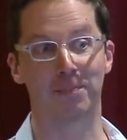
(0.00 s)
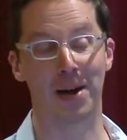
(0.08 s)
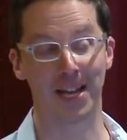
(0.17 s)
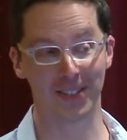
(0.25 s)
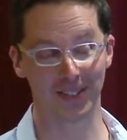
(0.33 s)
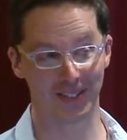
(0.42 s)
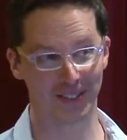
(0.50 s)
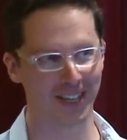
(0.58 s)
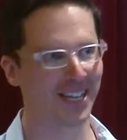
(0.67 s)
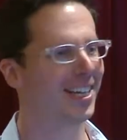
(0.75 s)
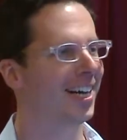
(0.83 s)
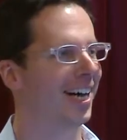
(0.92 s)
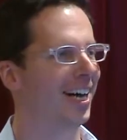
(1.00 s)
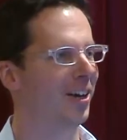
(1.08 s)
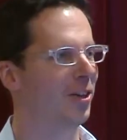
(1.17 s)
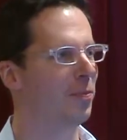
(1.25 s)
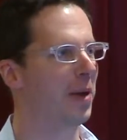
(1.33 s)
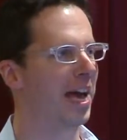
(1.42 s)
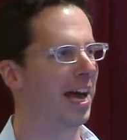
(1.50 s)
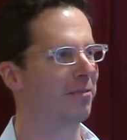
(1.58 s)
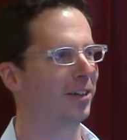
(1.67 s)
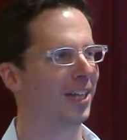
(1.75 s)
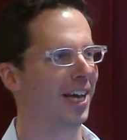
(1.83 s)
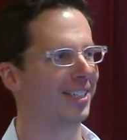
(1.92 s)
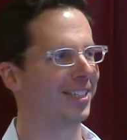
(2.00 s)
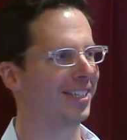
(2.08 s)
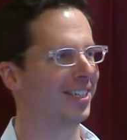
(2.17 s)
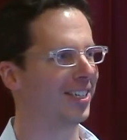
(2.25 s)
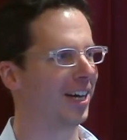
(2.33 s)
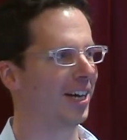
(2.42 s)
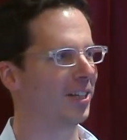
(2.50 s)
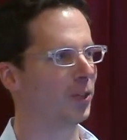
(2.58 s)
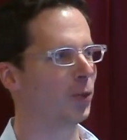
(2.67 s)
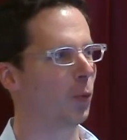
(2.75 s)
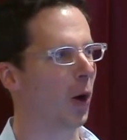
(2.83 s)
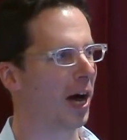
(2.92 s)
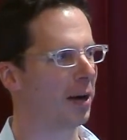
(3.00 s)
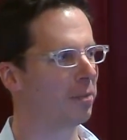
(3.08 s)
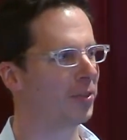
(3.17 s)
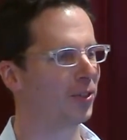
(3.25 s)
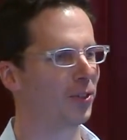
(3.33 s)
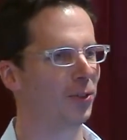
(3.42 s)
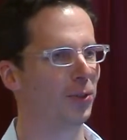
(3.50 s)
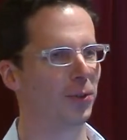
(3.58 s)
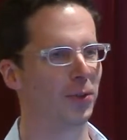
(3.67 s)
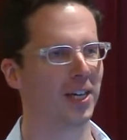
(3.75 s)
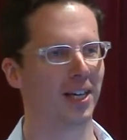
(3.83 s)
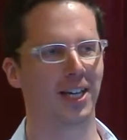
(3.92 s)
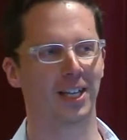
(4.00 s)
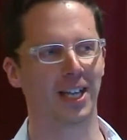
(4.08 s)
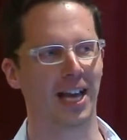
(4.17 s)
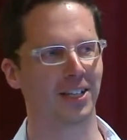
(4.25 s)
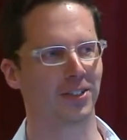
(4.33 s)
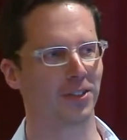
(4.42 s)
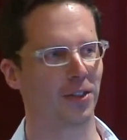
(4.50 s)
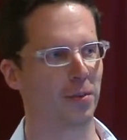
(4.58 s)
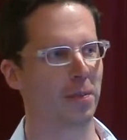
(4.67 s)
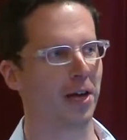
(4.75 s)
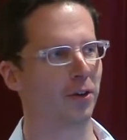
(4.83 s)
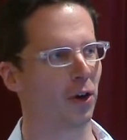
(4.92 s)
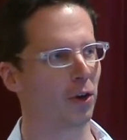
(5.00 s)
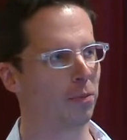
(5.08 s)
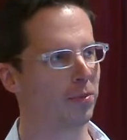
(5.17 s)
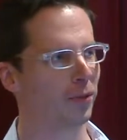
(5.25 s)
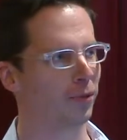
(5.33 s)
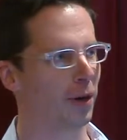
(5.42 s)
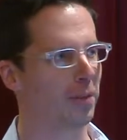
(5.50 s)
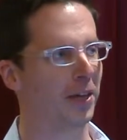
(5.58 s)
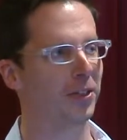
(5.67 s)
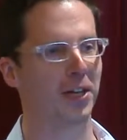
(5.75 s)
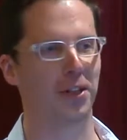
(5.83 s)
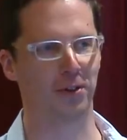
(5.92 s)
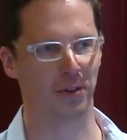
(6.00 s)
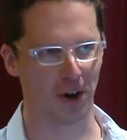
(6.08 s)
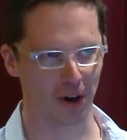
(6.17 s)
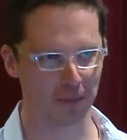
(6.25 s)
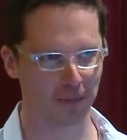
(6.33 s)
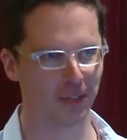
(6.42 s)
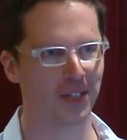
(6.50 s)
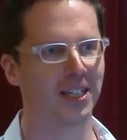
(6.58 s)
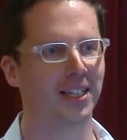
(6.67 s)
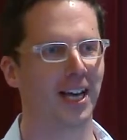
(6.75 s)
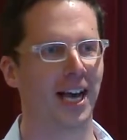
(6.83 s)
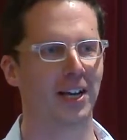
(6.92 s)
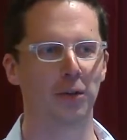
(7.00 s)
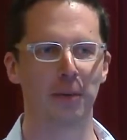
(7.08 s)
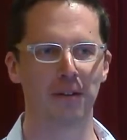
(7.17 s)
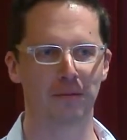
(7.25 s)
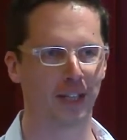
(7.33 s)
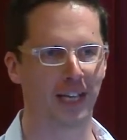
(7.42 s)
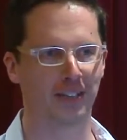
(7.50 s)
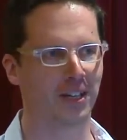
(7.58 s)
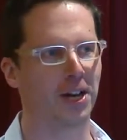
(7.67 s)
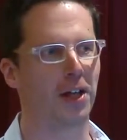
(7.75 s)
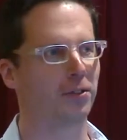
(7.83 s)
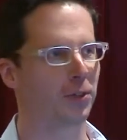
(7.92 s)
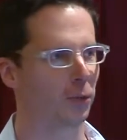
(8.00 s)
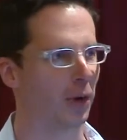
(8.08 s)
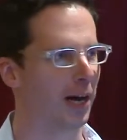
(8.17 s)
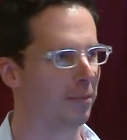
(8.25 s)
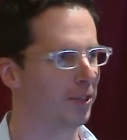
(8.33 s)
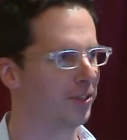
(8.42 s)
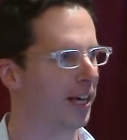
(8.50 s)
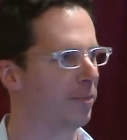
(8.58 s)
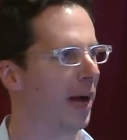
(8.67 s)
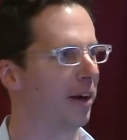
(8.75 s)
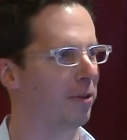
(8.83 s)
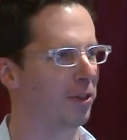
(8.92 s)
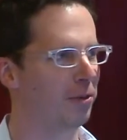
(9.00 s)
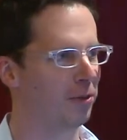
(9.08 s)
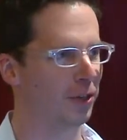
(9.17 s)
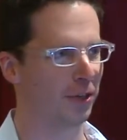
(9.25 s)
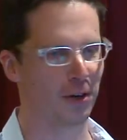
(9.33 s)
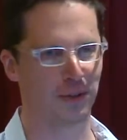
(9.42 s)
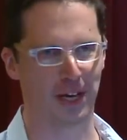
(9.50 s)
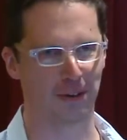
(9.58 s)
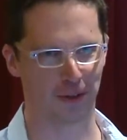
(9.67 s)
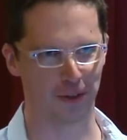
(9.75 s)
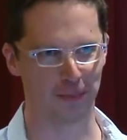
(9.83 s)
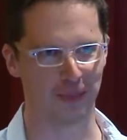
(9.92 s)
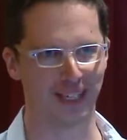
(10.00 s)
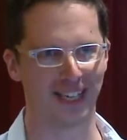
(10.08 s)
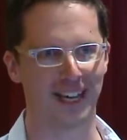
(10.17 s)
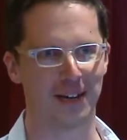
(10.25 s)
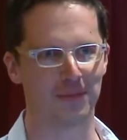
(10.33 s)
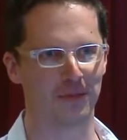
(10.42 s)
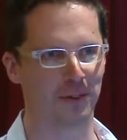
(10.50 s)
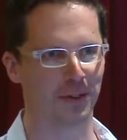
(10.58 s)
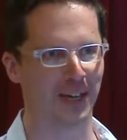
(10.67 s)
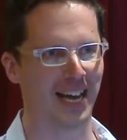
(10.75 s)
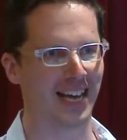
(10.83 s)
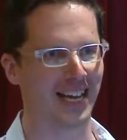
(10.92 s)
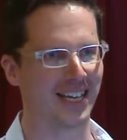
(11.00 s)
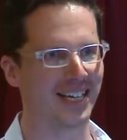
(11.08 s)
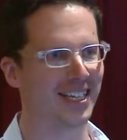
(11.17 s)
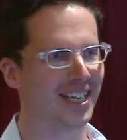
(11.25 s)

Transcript: mites. Uh, you may have collected uh, swabs to collect the microbes from underneath your arms. And you may have collected another swab to take back with you to your hotel room um, for a